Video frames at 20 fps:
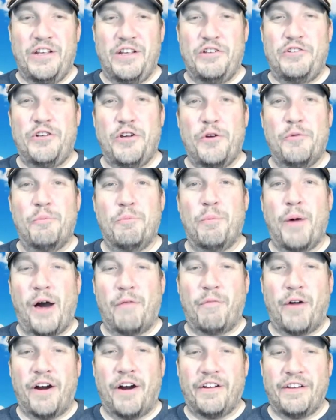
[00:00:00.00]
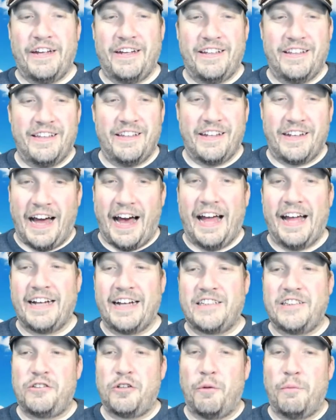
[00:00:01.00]
YouTube Bob Marley the Kaya
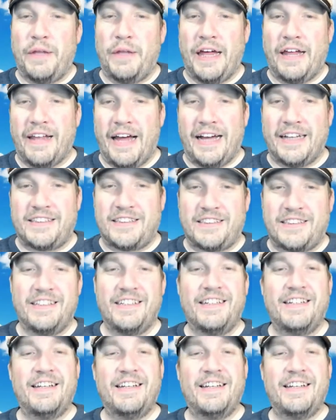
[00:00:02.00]
because you told me that last